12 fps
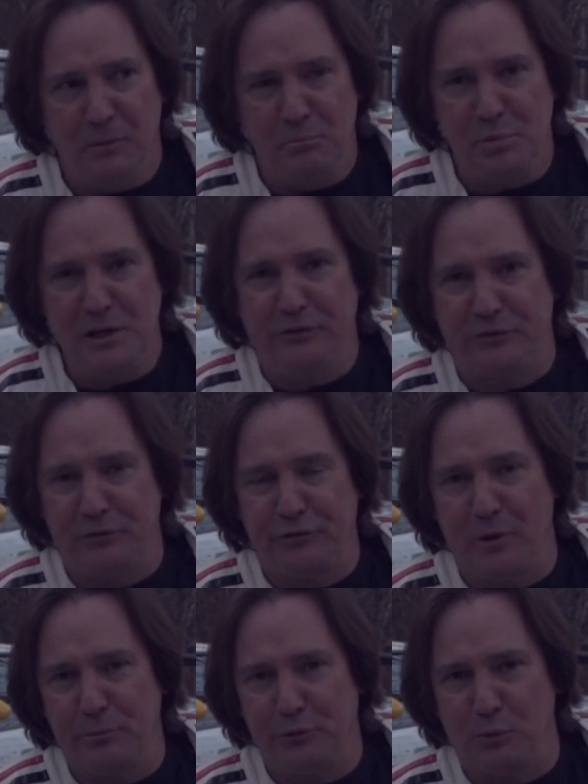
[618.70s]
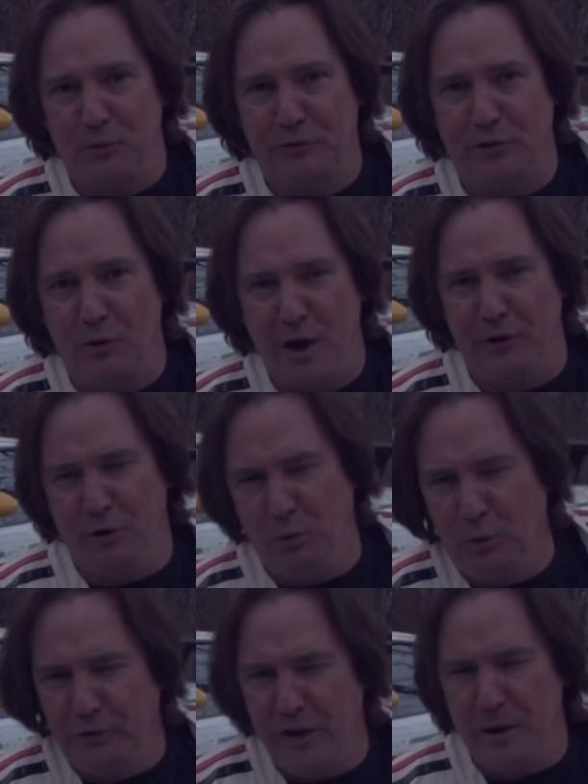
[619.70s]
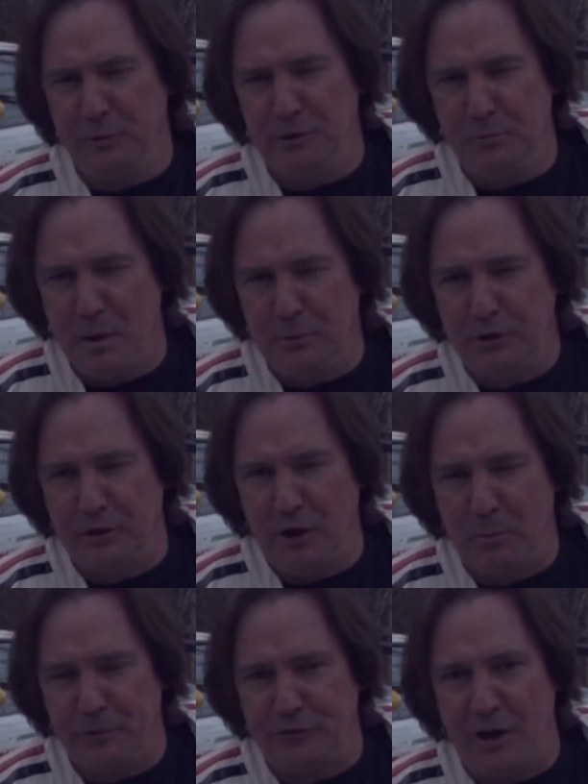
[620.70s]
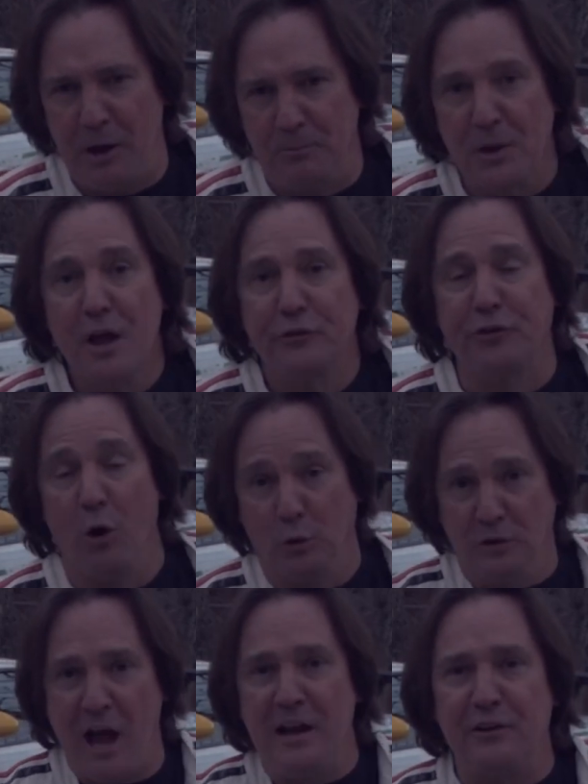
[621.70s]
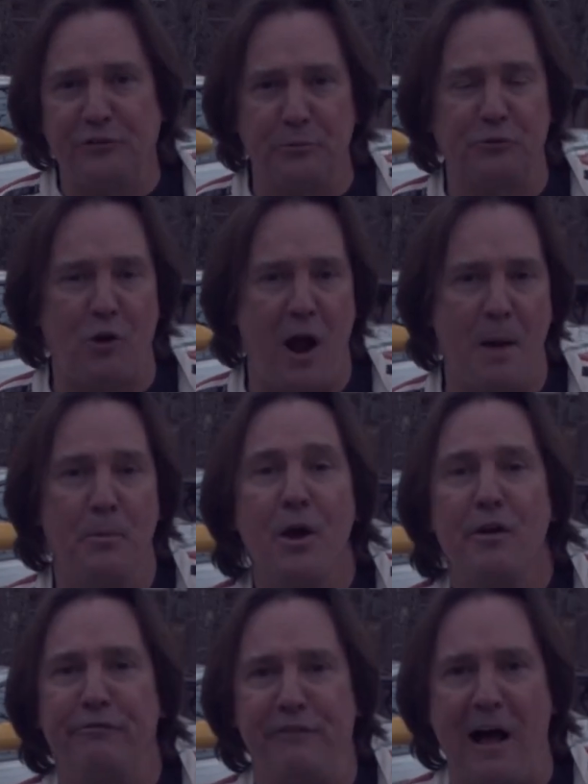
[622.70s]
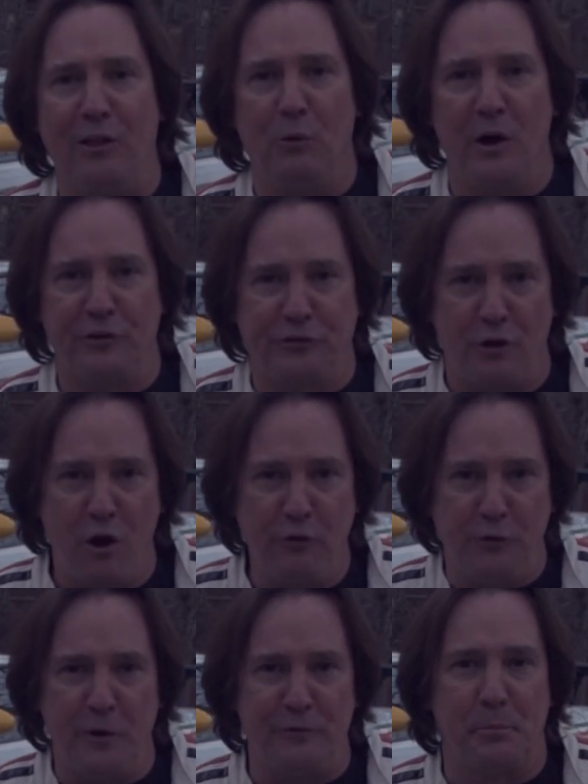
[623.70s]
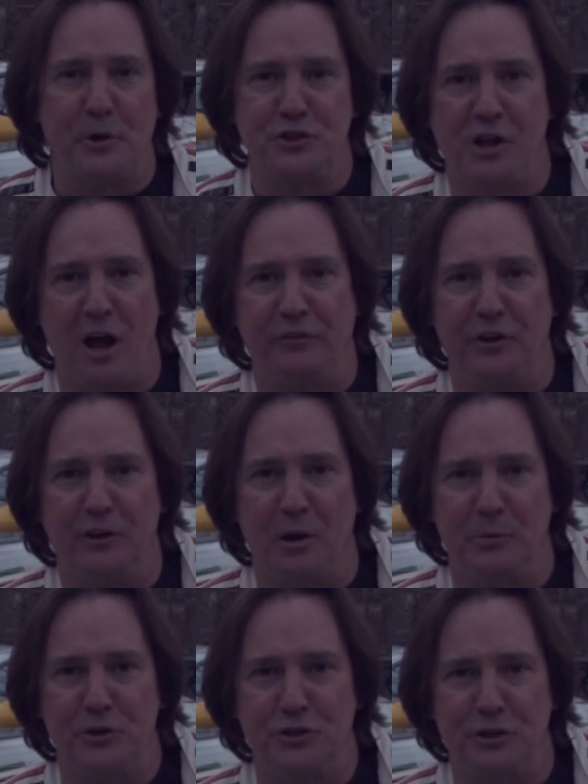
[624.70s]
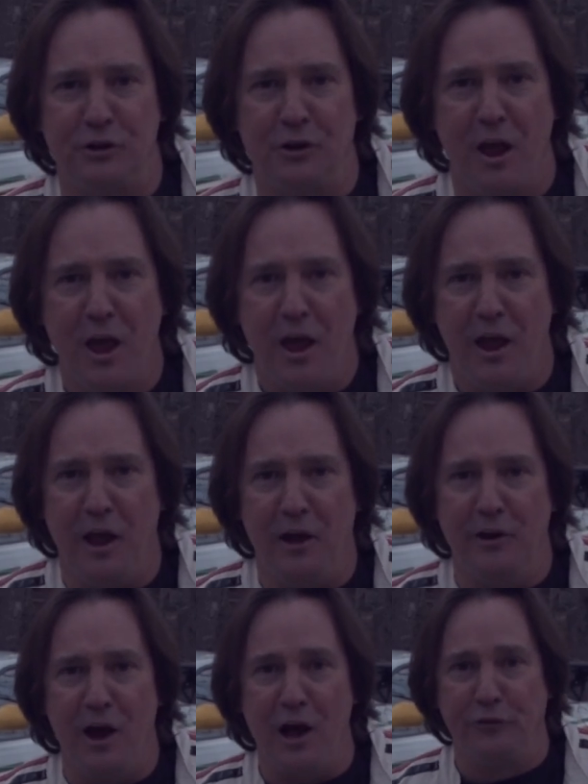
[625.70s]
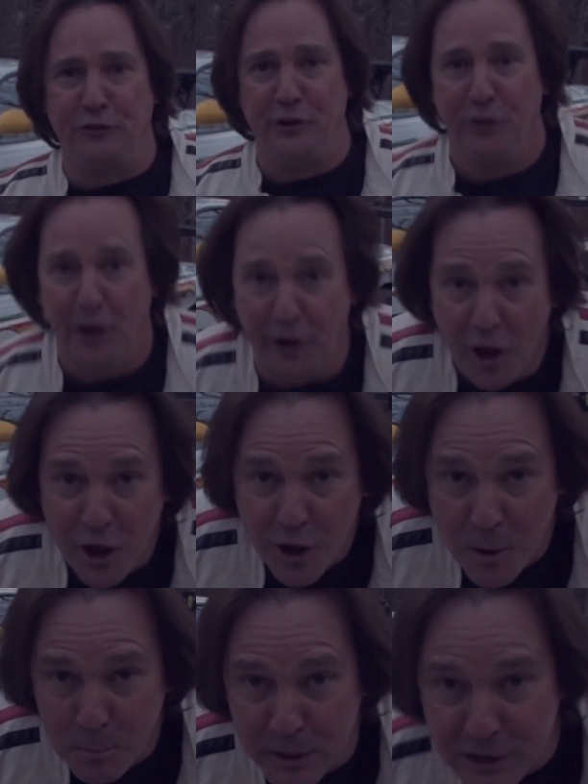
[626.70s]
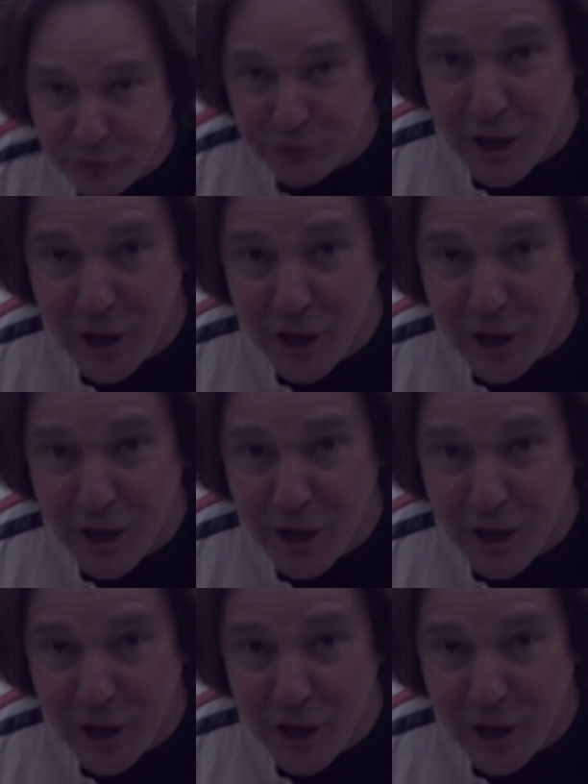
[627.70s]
beast of some sort. So I don't know, we'll name it. Maybe you can help us out. So like, subscribe, follow us. Hopefully I have a bunch of content coming this year, and I'll see you then. Peace